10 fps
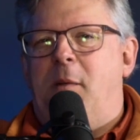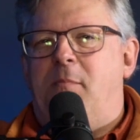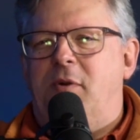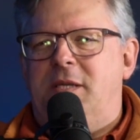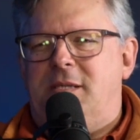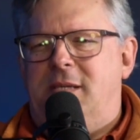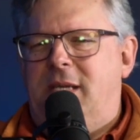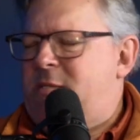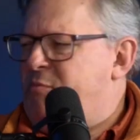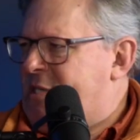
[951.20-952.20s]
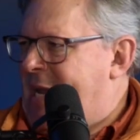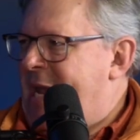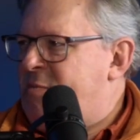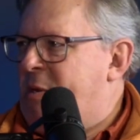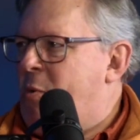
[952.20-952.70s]
Prince
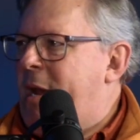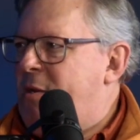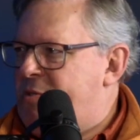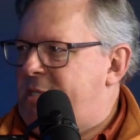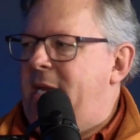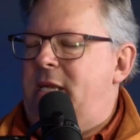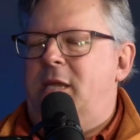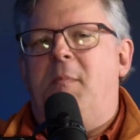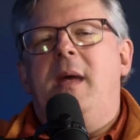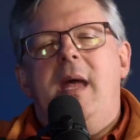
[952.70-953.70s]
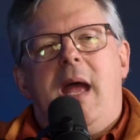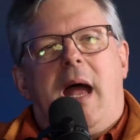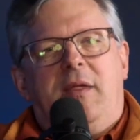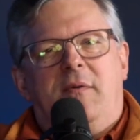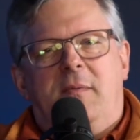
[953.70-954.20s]
Caspian, right, who's taking them
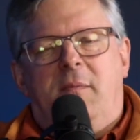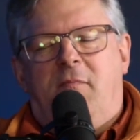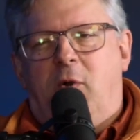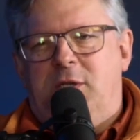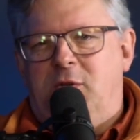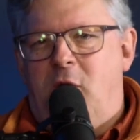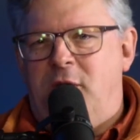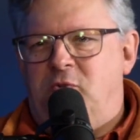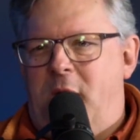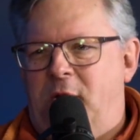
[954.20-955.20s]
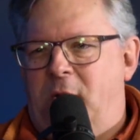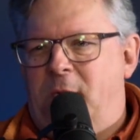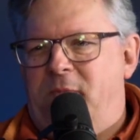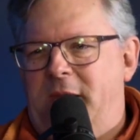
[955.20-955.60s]
on the Voyage of the Dawn Treader,